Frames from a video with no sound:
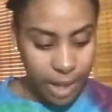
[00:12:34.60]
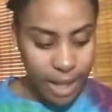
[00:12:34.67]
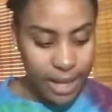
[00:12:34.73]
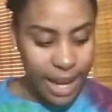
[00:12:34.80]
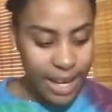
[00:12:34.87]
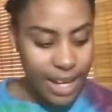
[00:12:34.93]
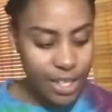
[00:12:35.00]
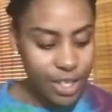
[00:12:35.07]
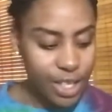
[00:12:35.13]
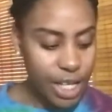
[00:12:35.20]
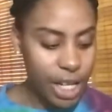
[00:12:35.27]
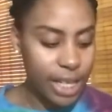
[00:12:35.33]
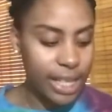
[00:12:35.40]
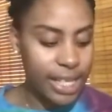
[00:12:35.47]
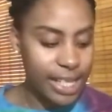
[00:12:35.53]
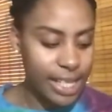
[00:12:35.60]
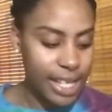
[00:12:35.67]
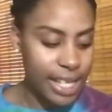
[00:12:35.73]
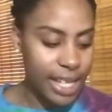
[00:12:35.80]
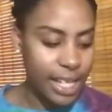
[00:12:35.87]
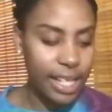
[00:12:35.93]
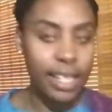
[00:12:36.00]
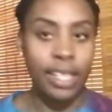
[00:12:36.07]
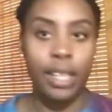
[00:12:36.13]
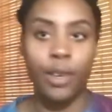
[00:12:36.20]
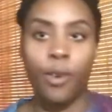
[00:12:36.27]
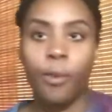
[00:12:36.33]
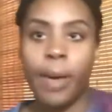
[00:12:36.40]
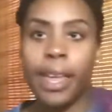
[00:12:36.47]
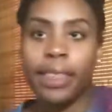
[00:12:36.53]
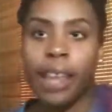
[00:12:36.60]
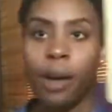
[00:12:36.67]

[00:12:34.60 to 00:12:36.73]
not necessarily sneakiness in a way